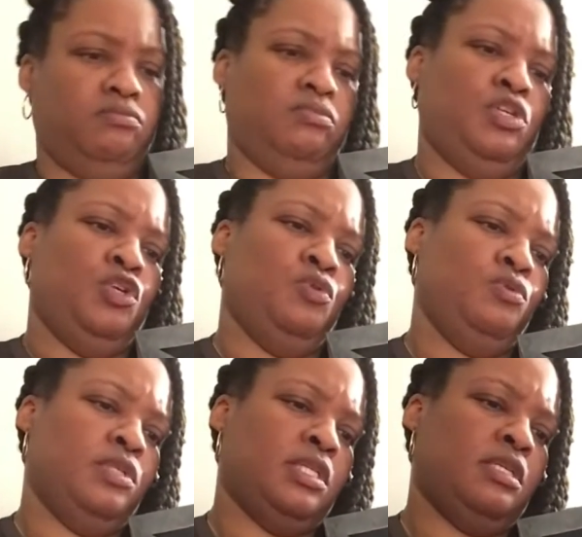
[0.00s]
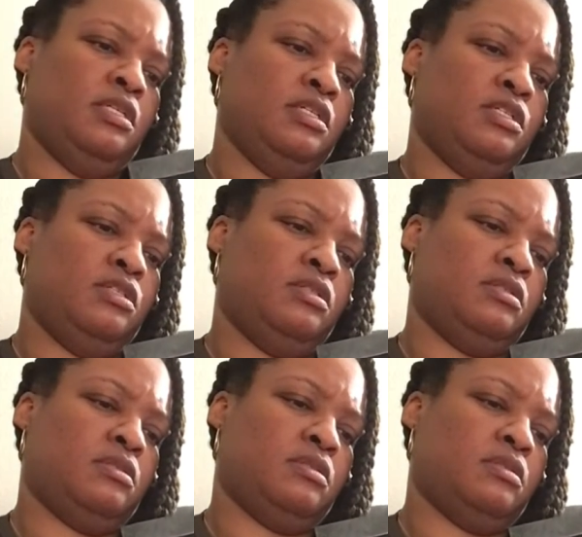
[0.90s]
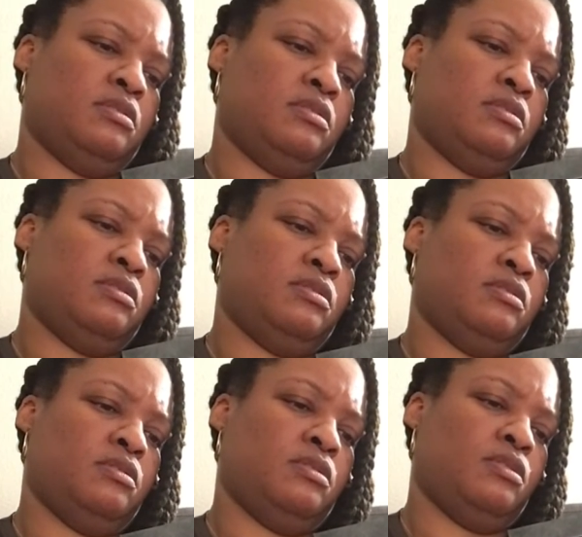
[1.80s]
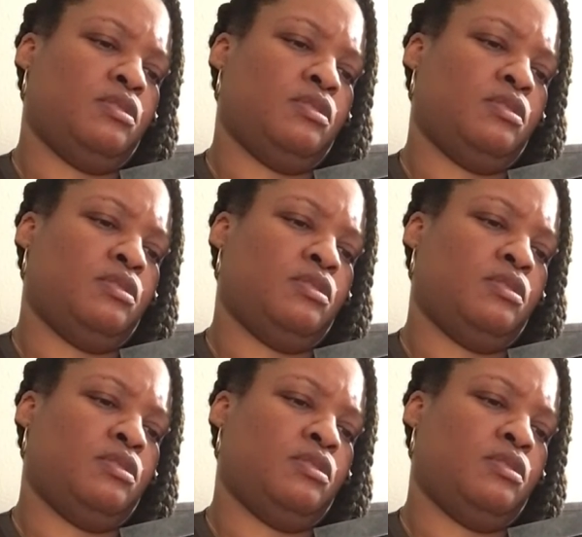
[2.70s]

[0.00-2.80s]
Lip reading: uses